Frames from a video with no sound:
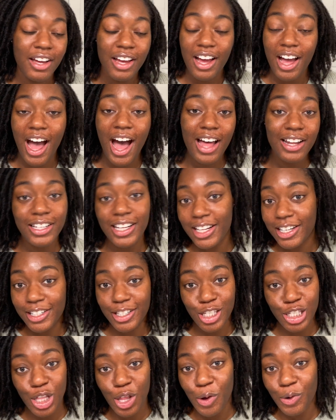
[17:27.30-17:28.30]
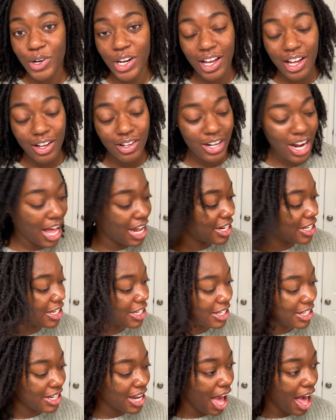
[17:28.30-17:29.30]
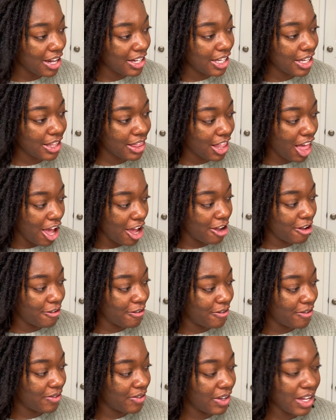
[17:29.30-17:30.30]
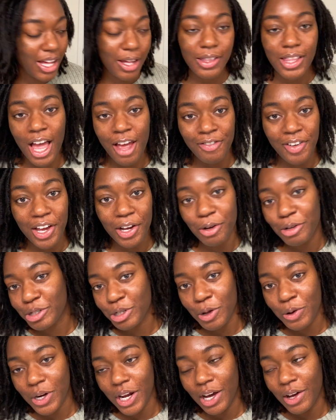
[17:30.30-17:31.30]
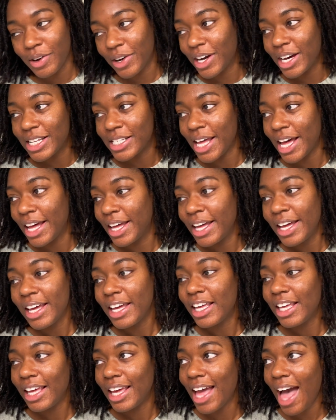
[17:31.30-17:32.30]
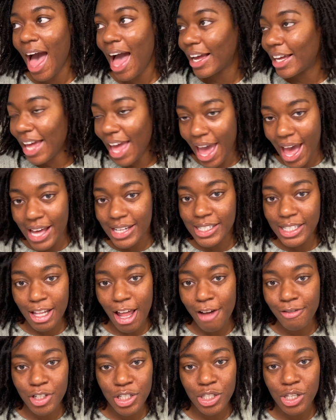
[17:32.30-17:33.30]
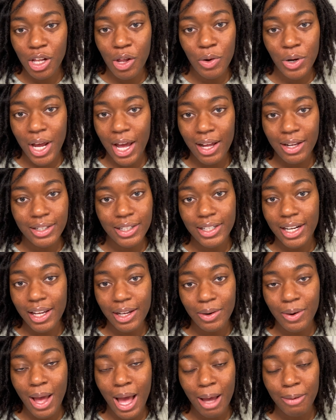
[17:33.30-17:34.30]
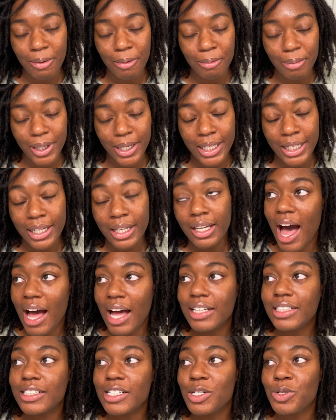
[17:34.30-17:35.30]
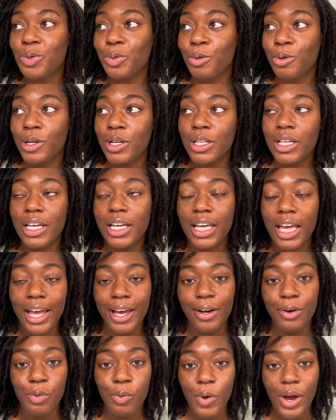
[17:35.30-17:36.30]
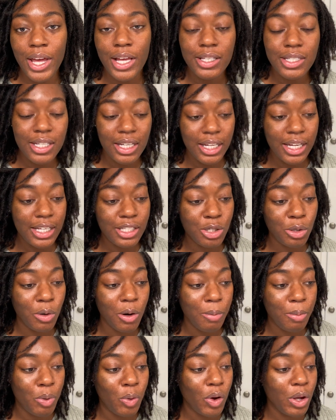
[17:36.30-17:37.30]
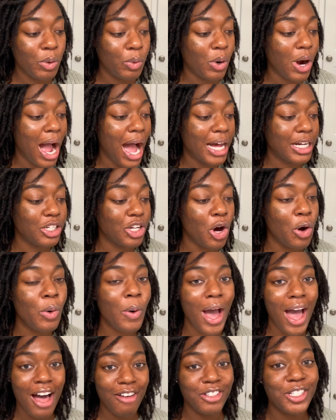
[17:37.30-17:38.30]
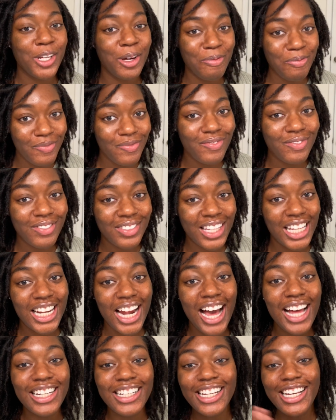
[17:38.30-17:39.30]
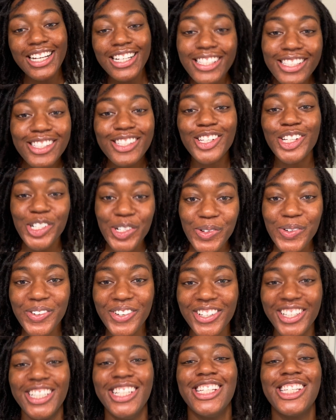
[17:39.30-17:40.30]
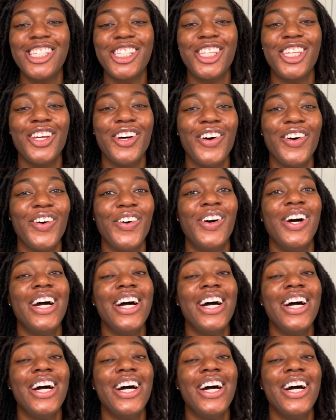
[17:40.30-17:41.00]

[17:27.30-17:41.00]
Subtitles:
I need it to slow down. I need life. Life ain't gonna slow down because I can ask life to slow down, it ain't gonna happen. But I just really can't wait to get to a point where I don't have something that I need to do. So